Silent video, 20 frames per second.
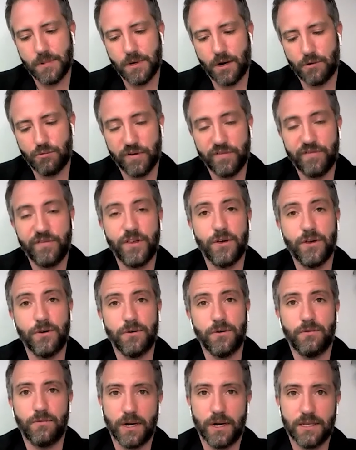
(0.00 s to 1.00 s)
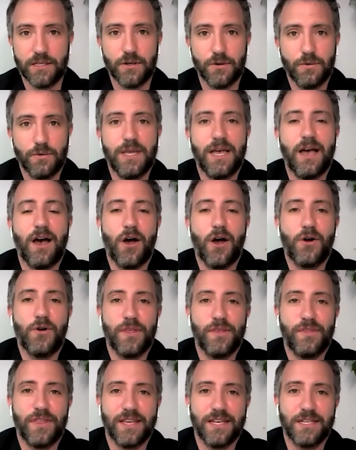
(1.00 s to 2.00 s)
a review, right? So are
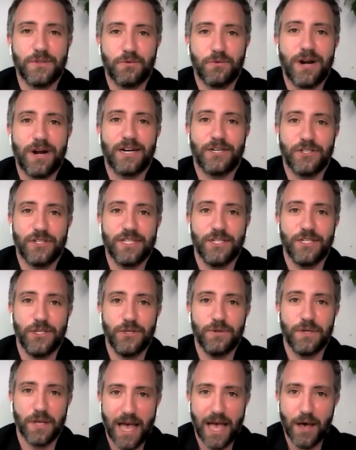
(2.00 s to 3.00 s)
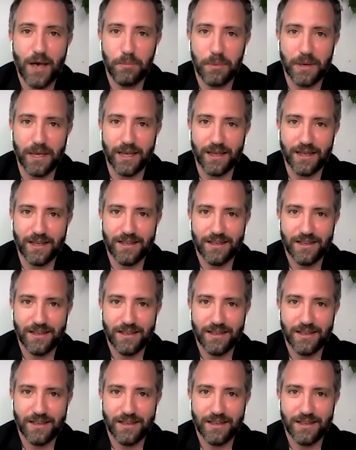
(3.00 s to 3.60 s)
the things we're actually doing helping?